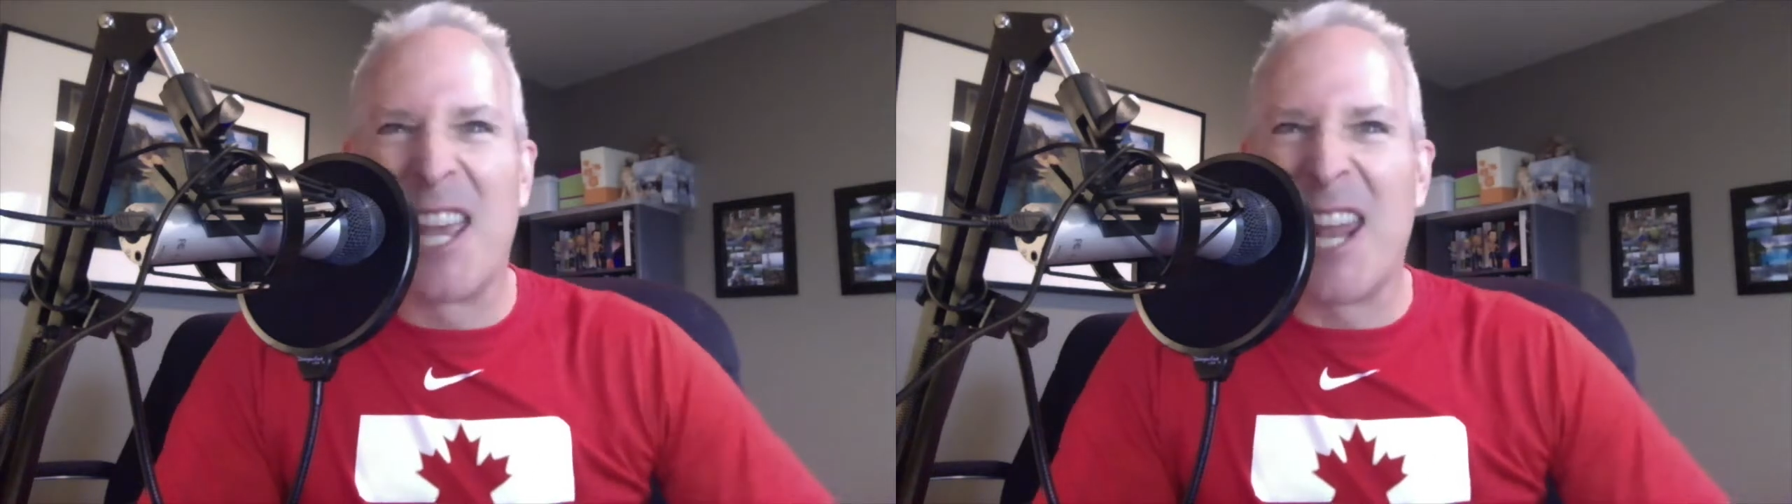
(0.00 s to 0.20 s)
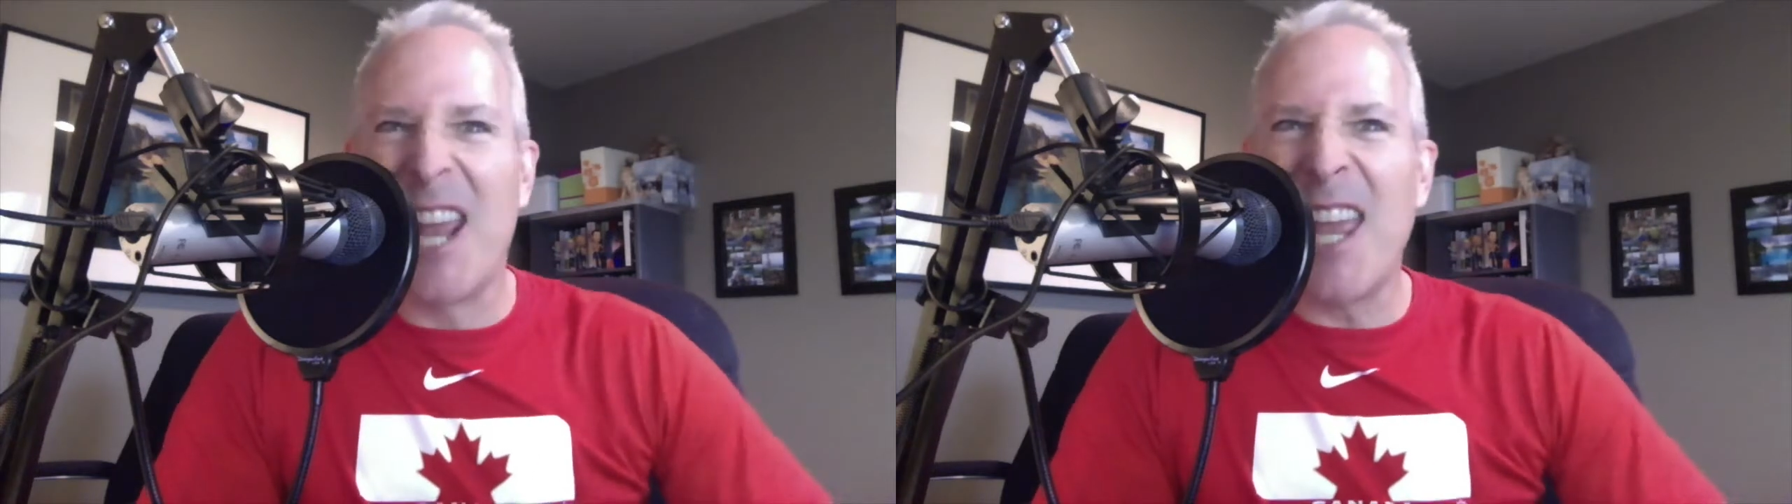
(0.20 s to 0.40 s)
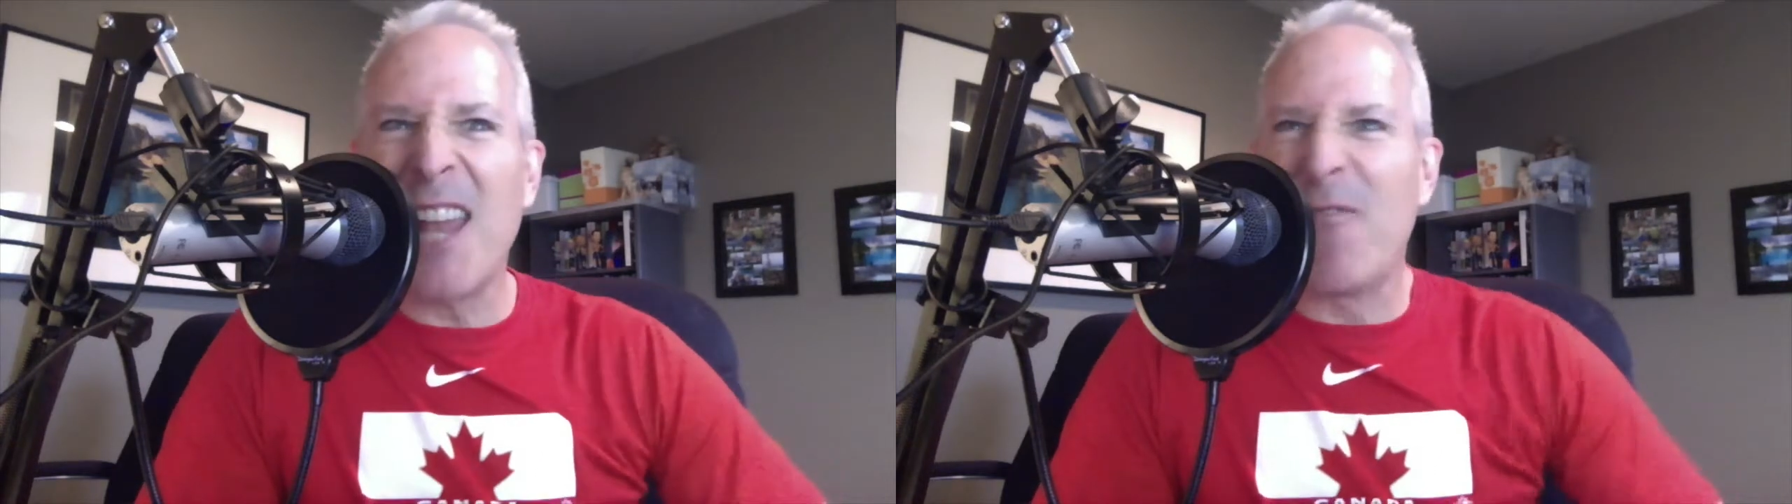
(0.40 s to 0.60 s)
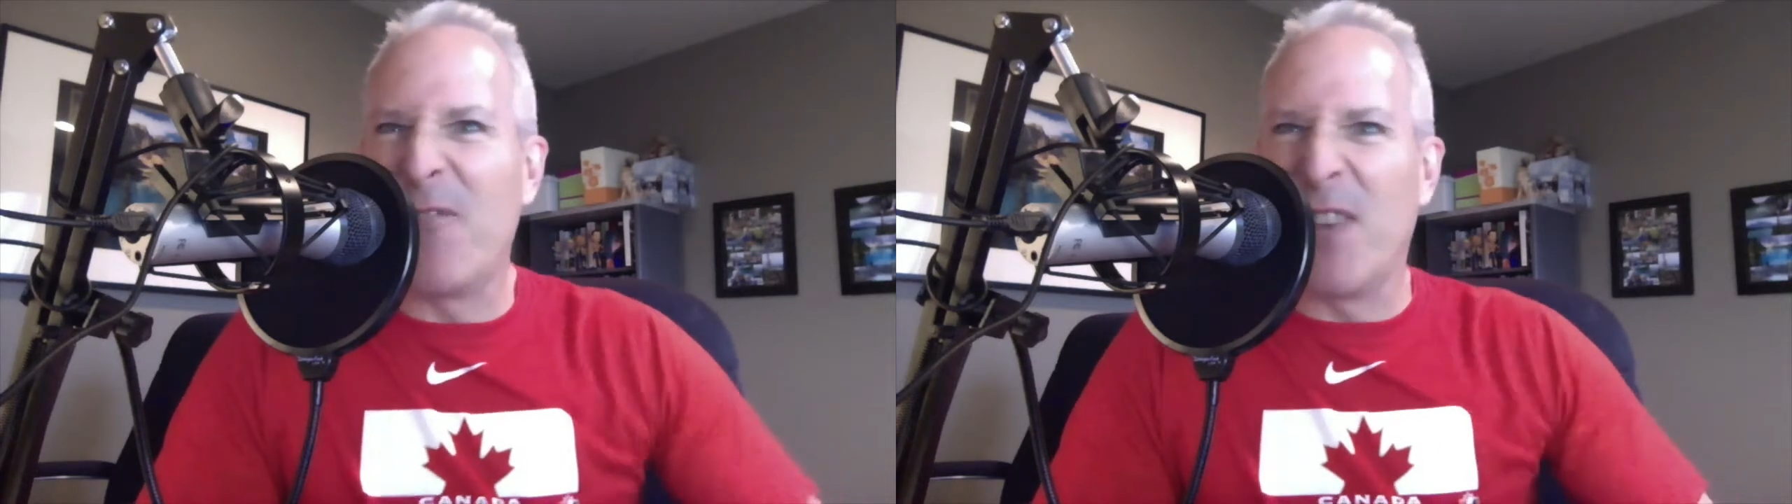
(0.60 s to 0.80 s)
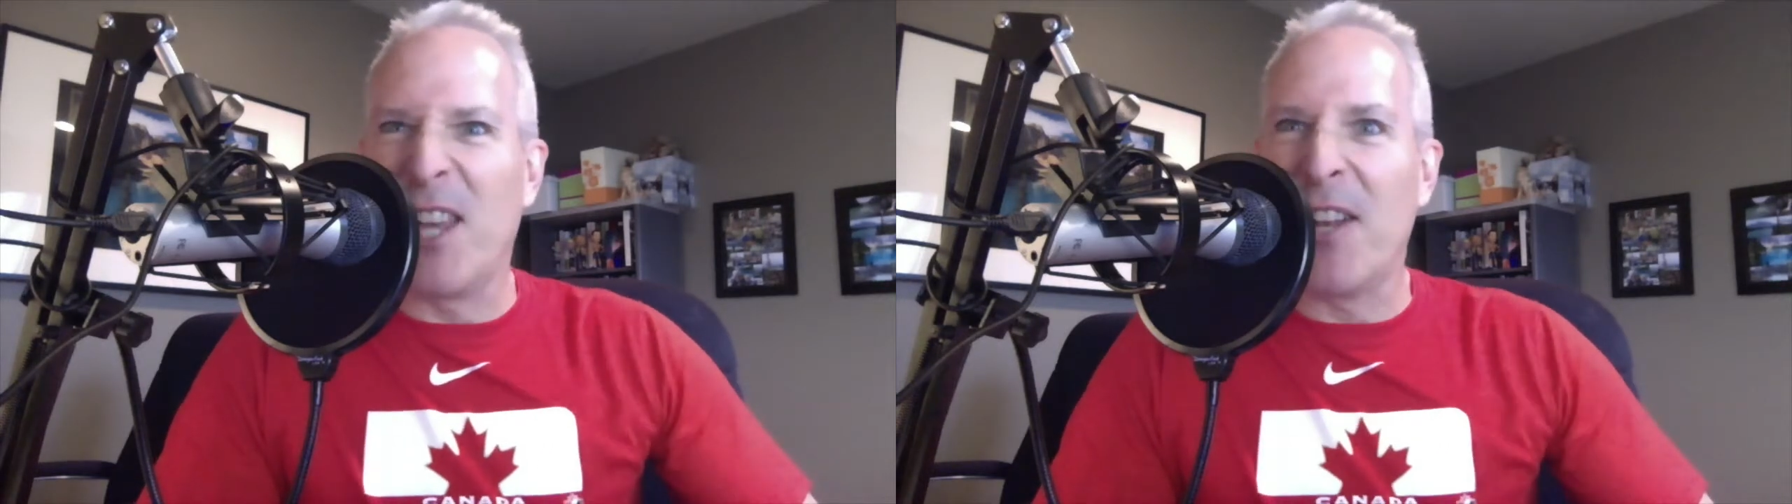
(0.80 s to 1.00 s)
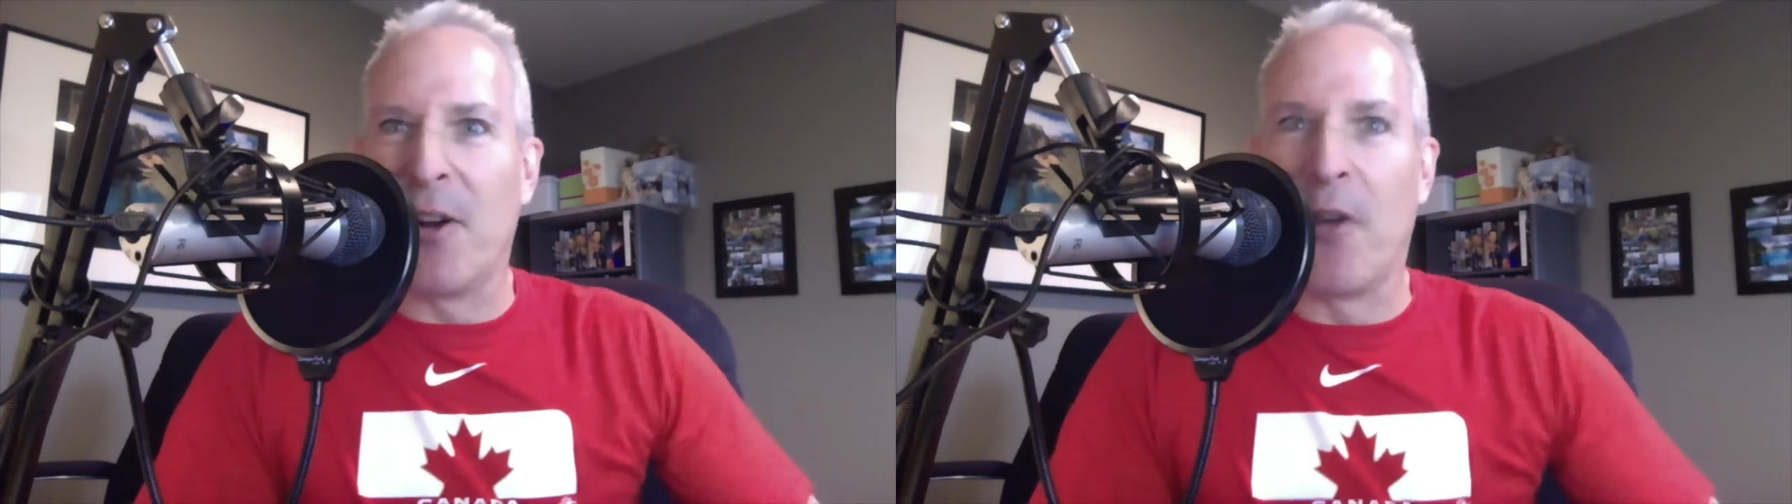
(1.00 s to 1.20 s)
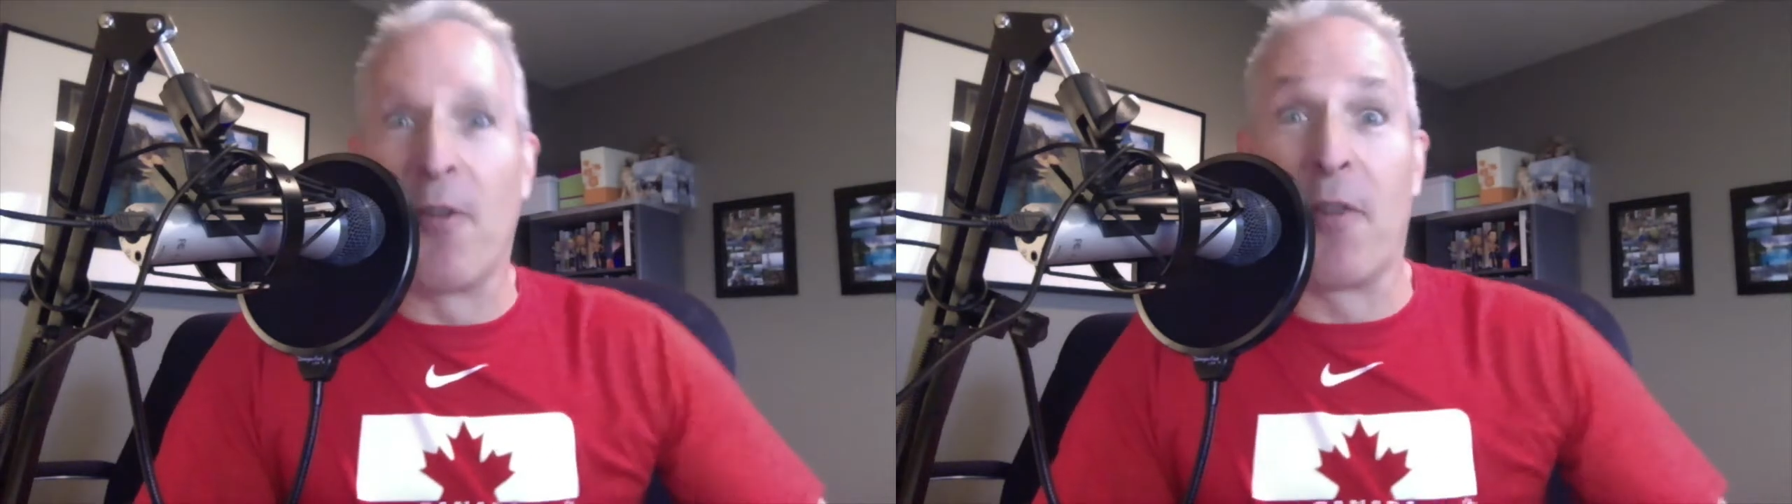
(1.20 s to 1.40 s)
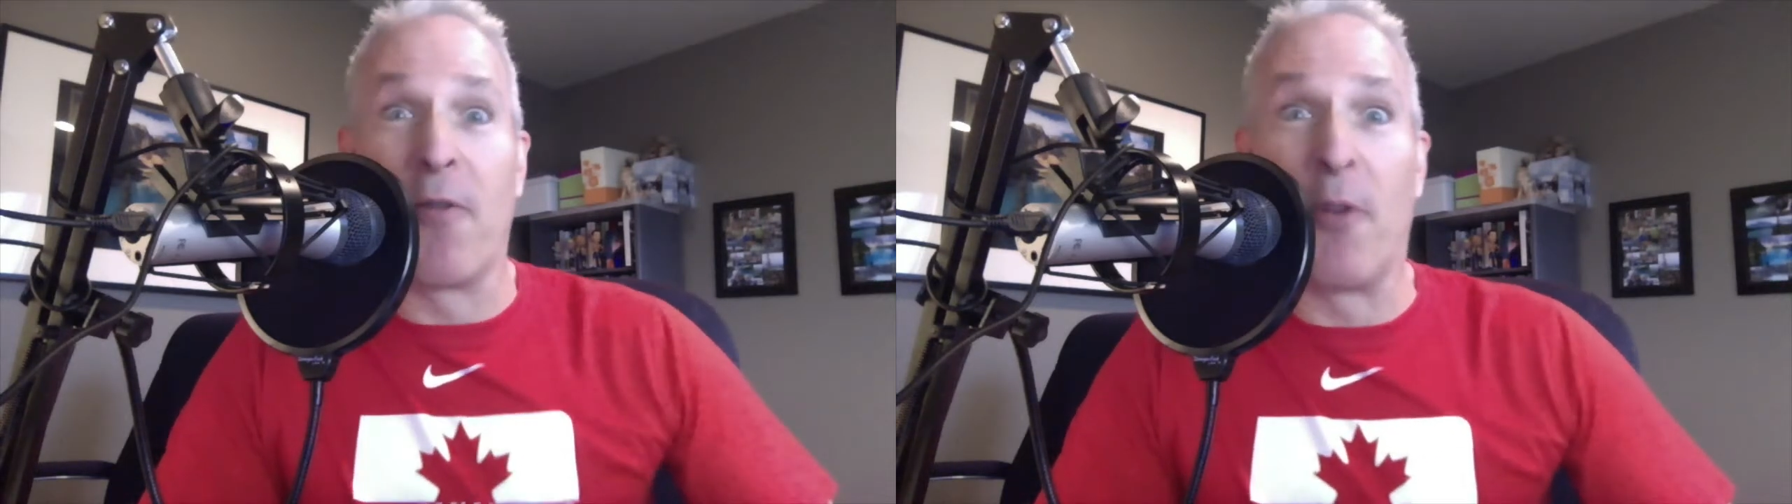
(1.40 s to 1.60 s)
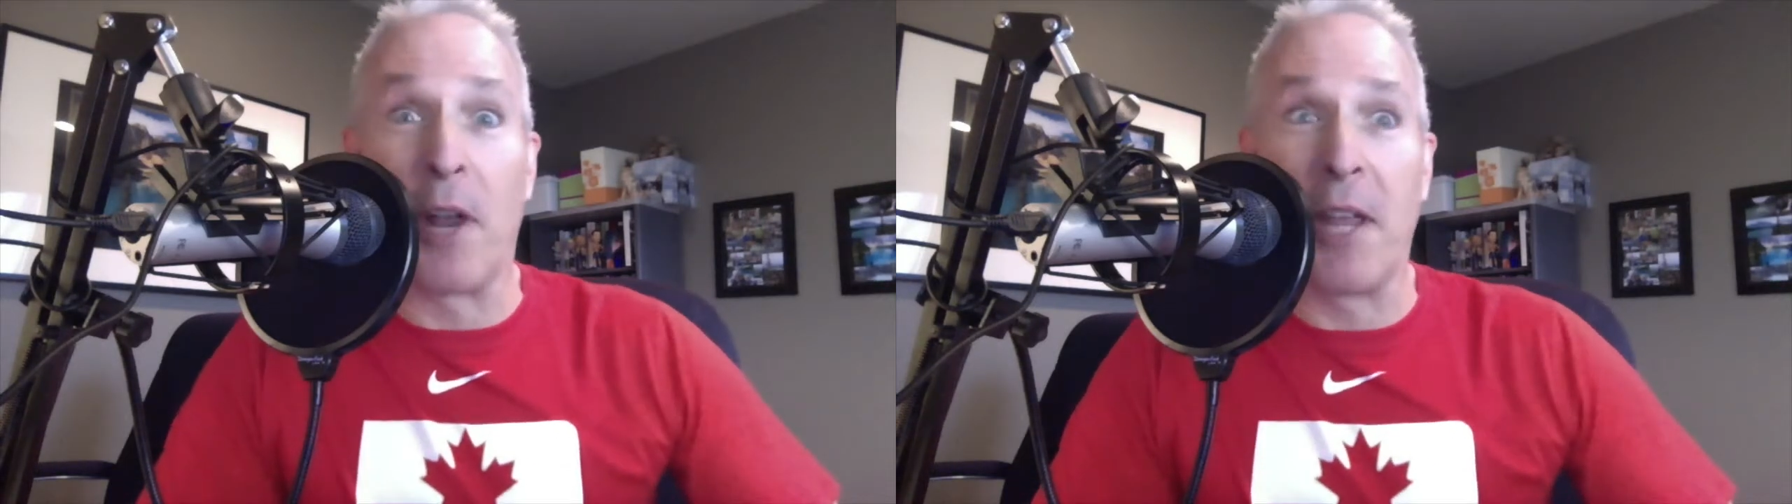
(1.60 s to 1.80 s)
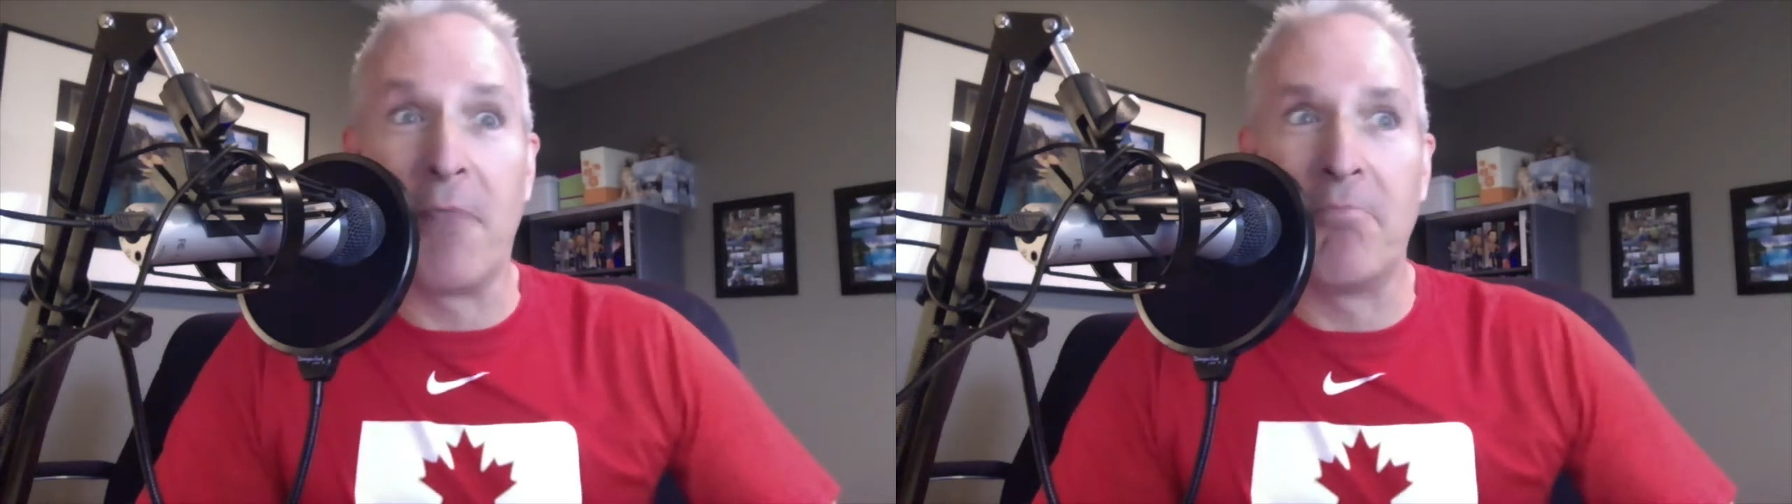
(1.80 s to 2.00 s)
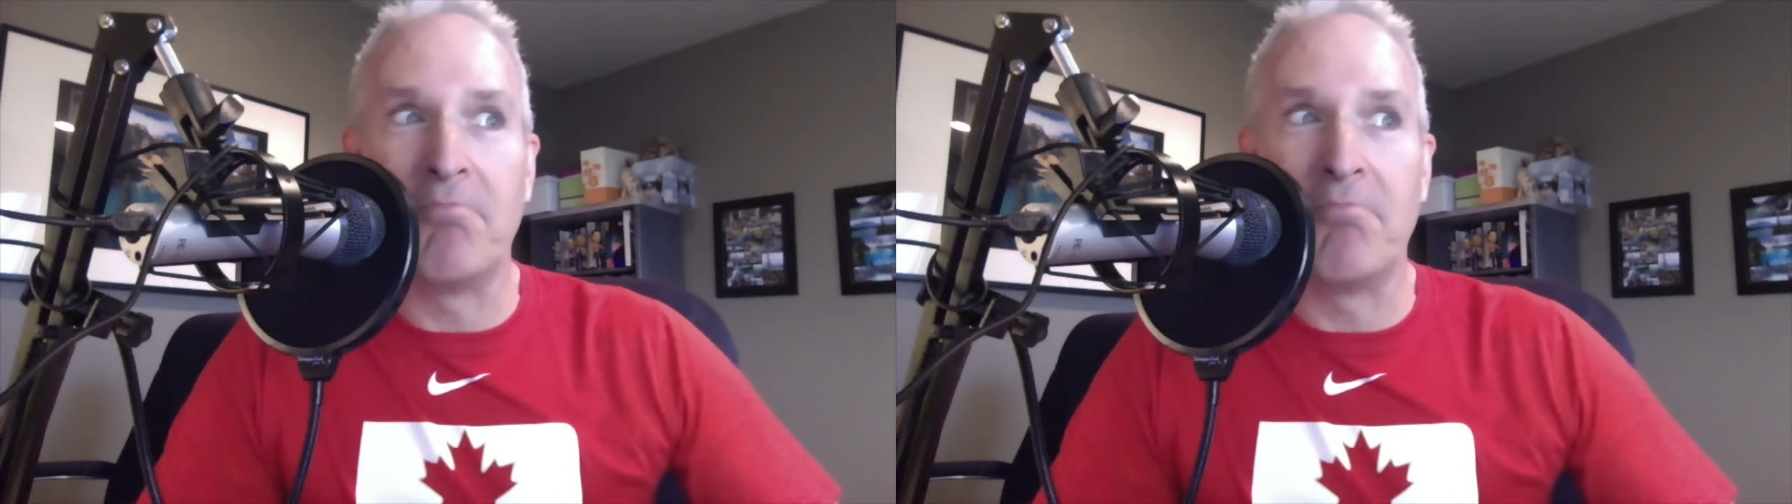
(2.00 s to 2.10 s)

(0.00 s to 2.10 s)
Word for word: Can I get fit over forty